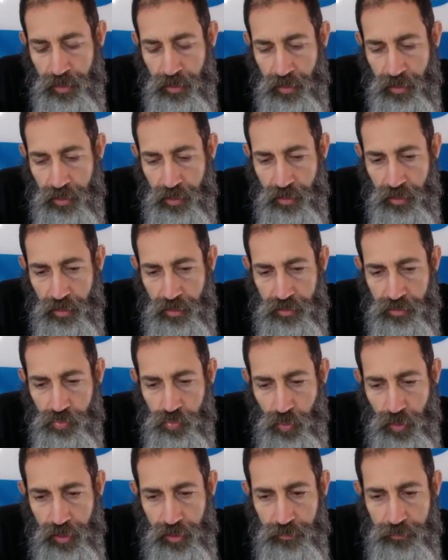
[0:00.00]
uh, his
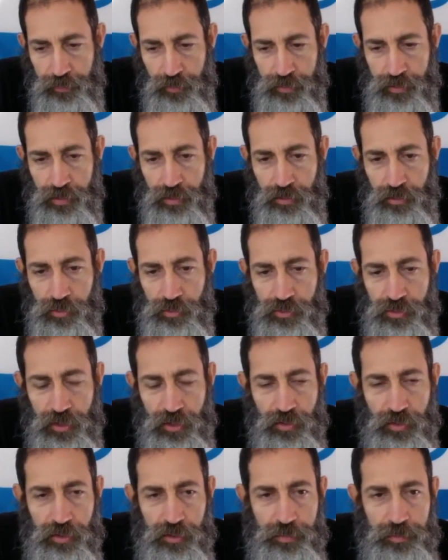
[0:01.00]
wonderful
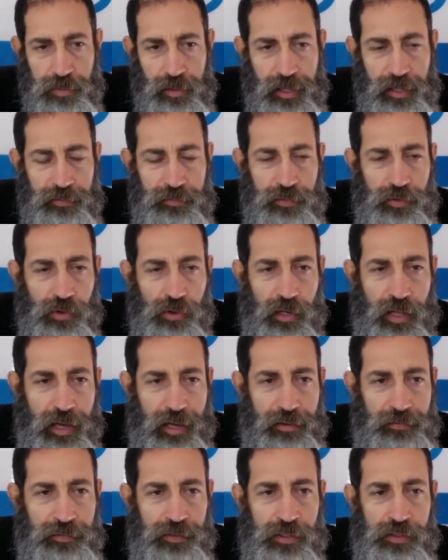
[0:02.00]
solution or his plan for your
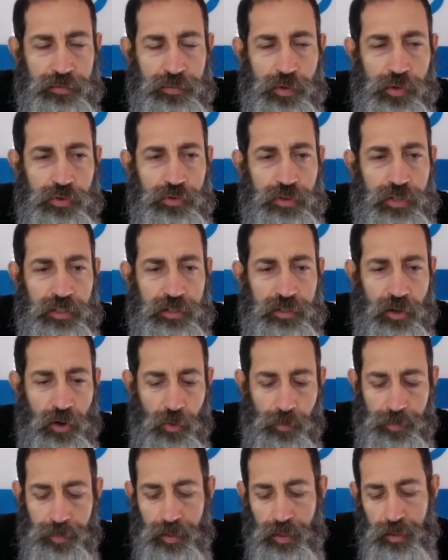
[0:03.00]
life, his future and his
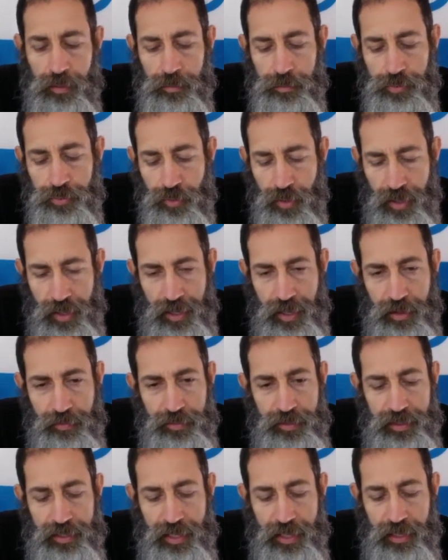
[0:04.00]
hope. Pray
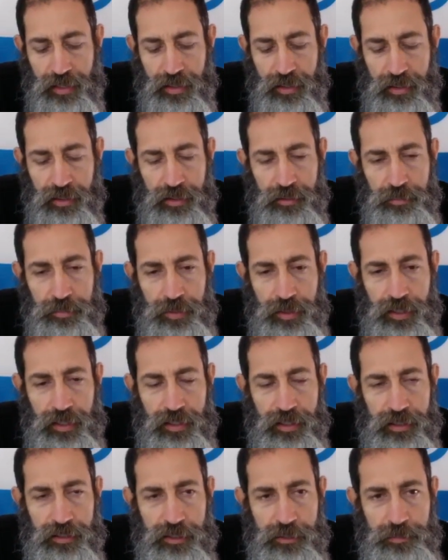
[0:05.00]
every day.
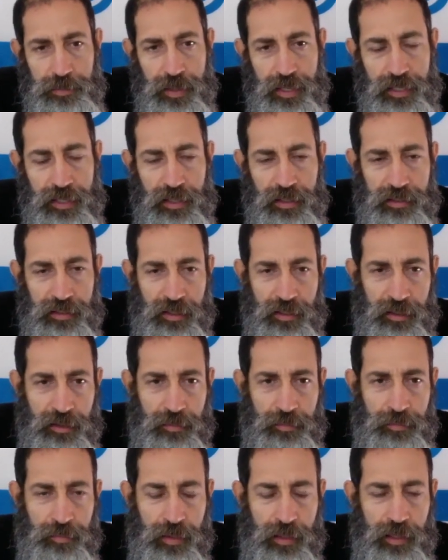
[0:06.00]
Be speaking to
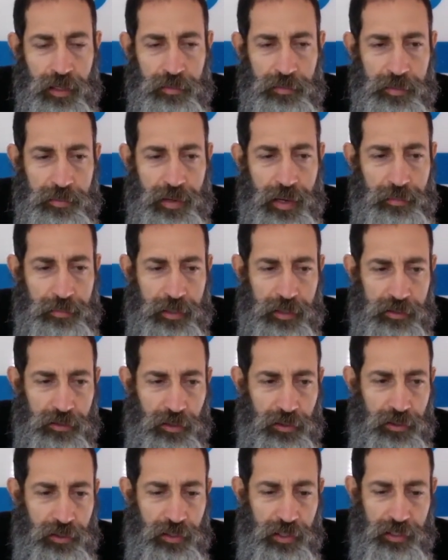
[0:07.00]
him. And remember, he's
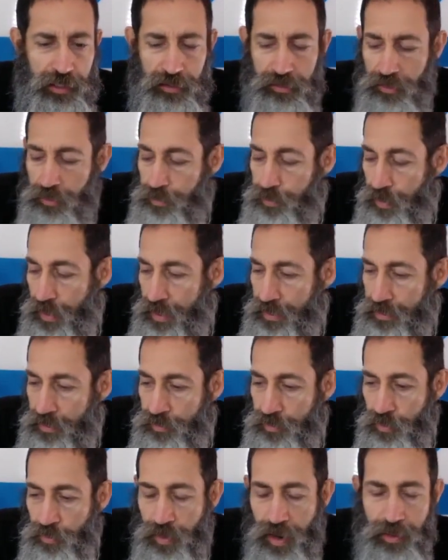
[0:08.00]
only going to hear your prayers
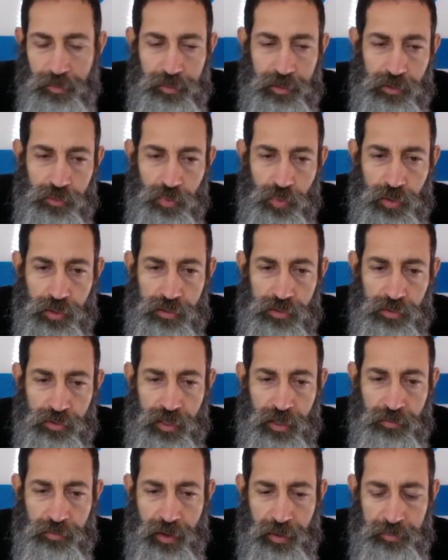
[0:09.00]
if you're right with his word. So
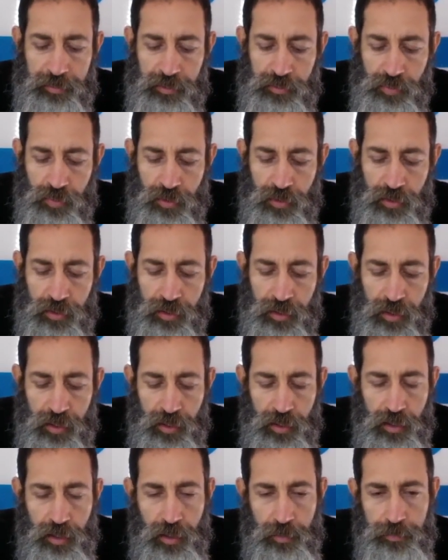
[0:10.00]
get right with his word.
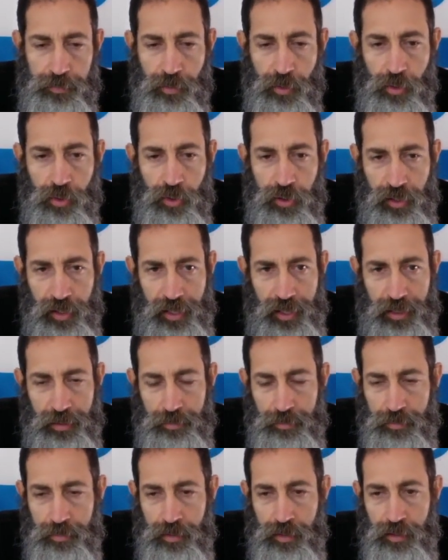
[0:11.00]
Uh,
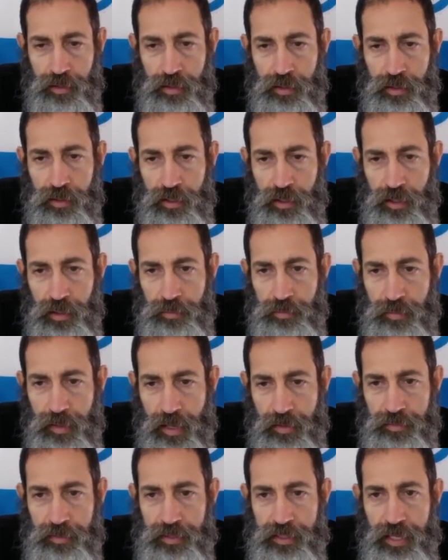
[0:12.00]
proclaim him
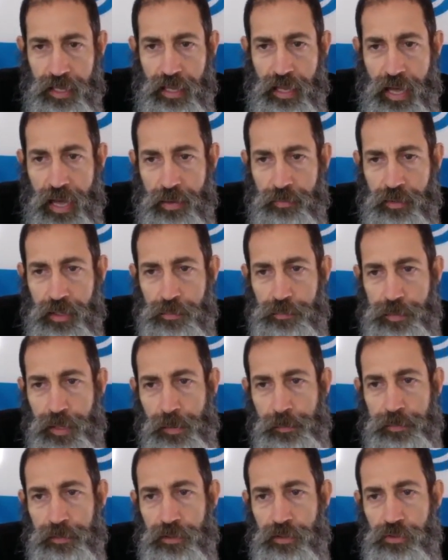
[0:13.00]
every day. How many
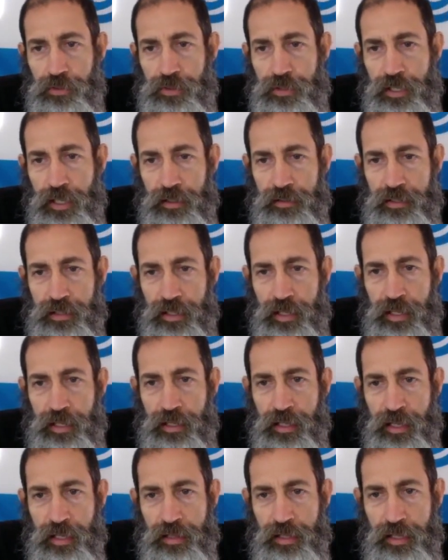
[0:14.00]
people did you tell
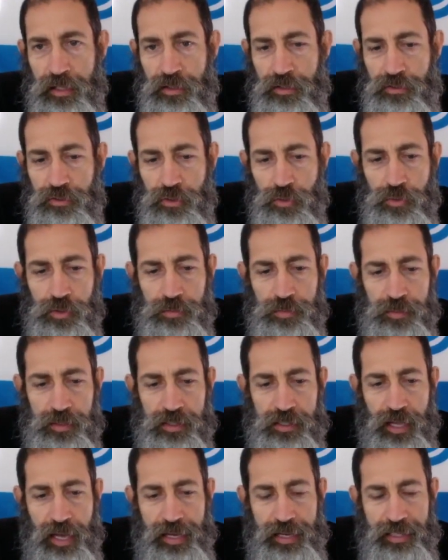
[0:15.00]
today that Yeshua is
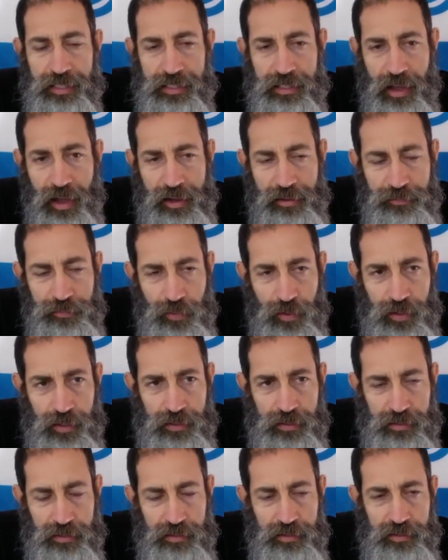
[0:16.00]
Messiah and died for
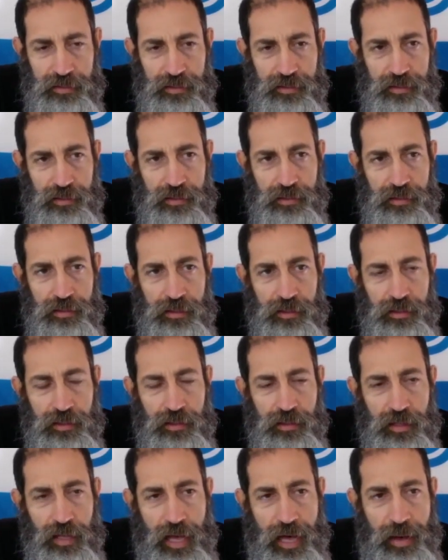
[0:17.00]
us?
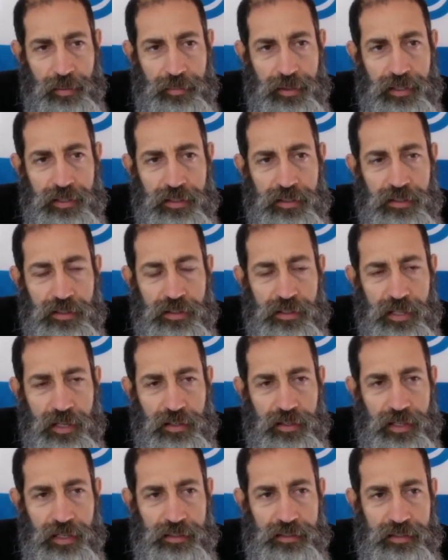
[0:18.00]
How many did you
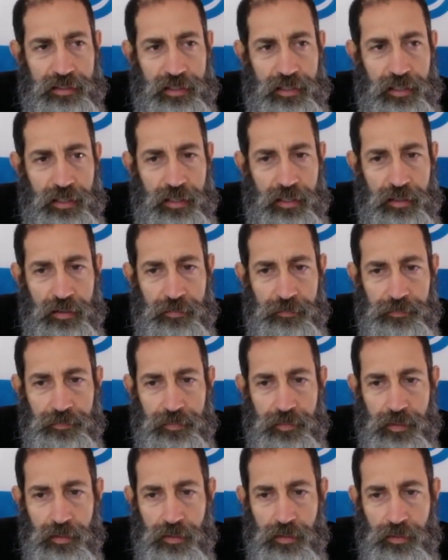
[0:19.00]
tell yesterday?
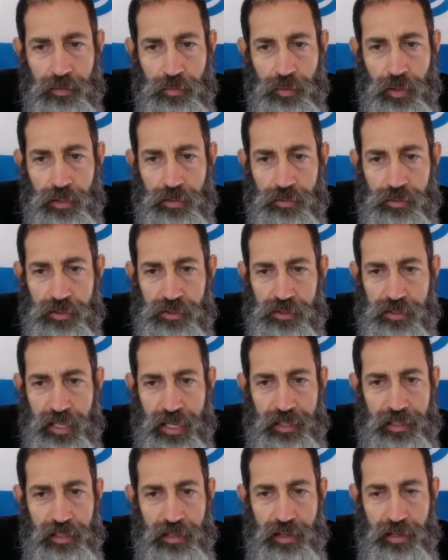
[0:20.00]
Whether it's
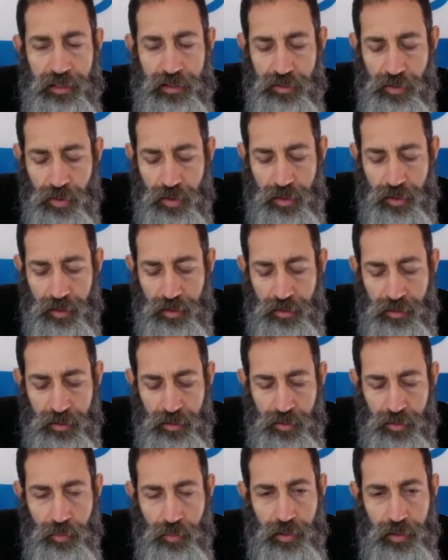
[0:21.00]
standing on a corner,
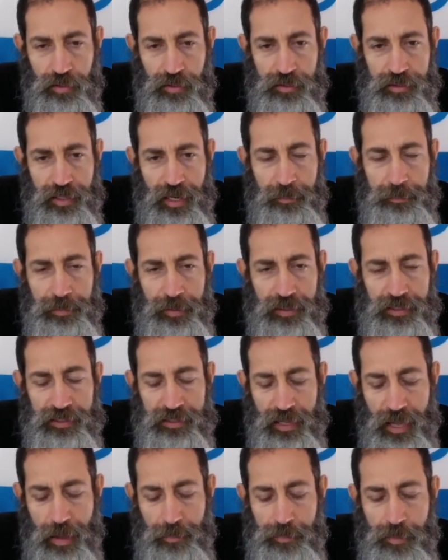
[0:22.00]
whether it's at a bus
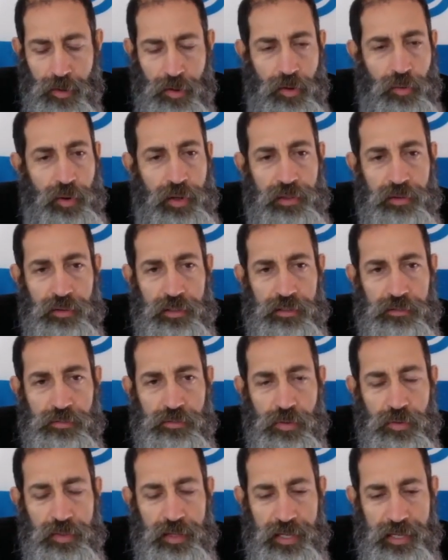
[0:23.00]
stop, or whether it's
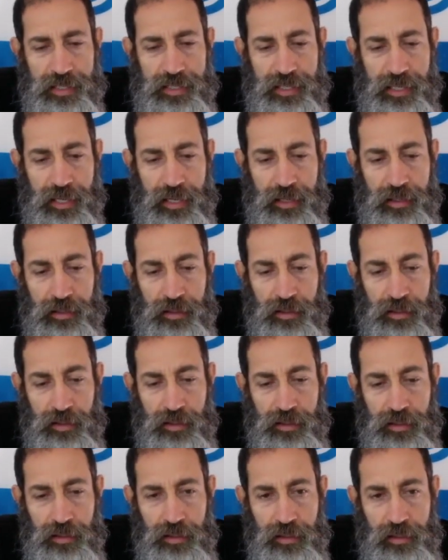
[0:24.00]
through the internet,
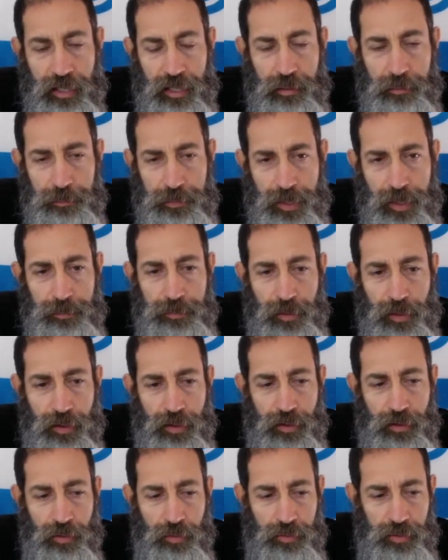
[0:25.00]
let people
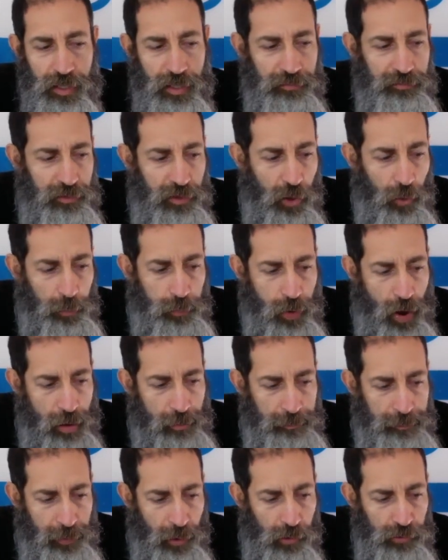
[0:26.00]
know. You have no
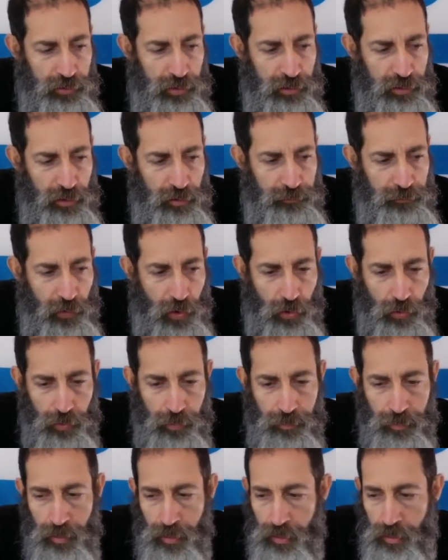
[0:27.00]
problem posting to your
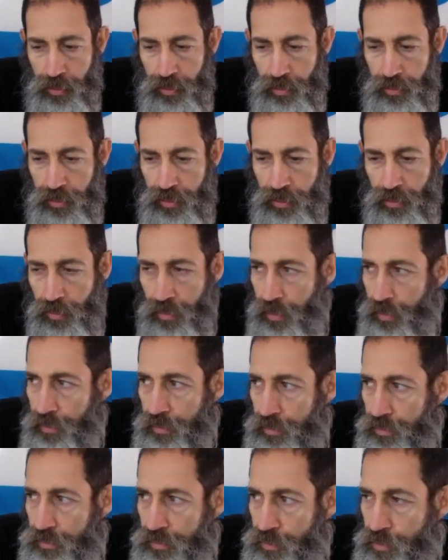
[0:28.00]
phone, you know,
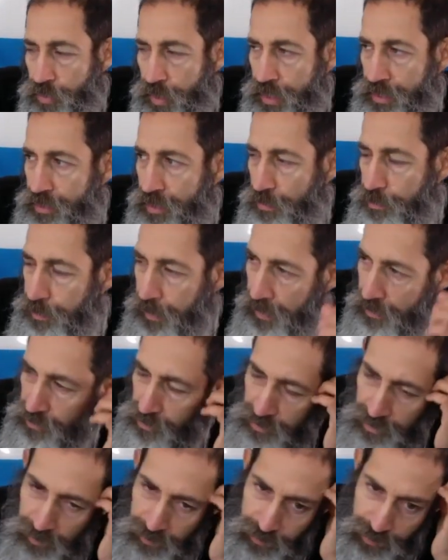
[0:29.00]
uh, it's crazy
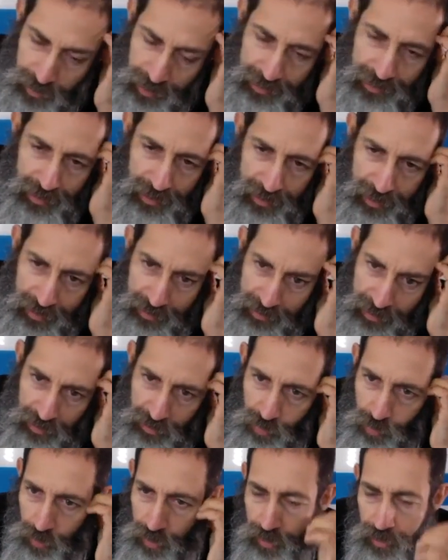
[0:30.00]
pictures of crazy things in
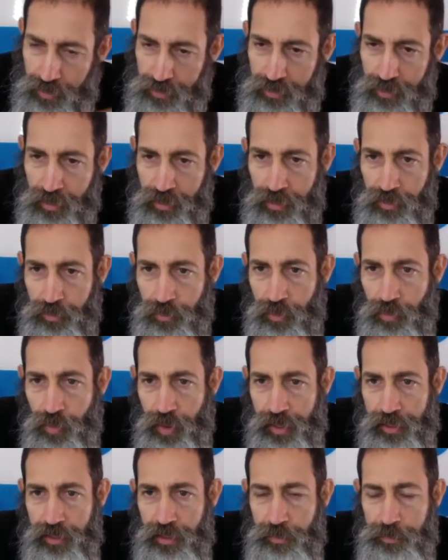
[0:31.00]
this world. Well,
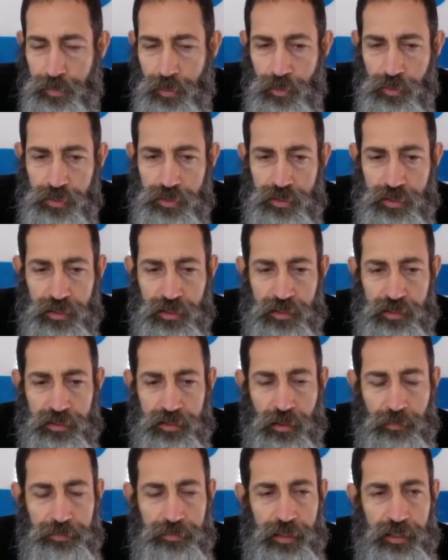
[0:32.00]
why don't you post
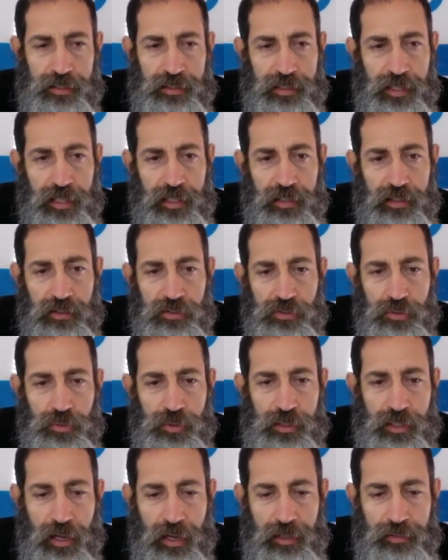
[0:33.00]
something saying
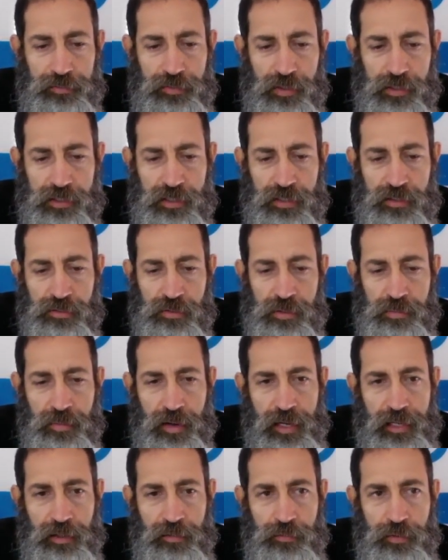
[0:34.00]
Yeshua died for us as a
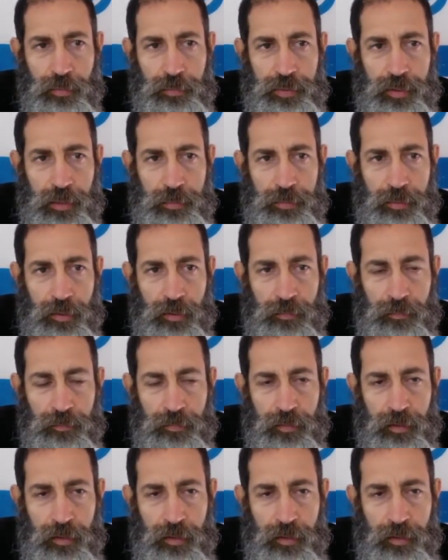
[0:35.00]
reminder for people?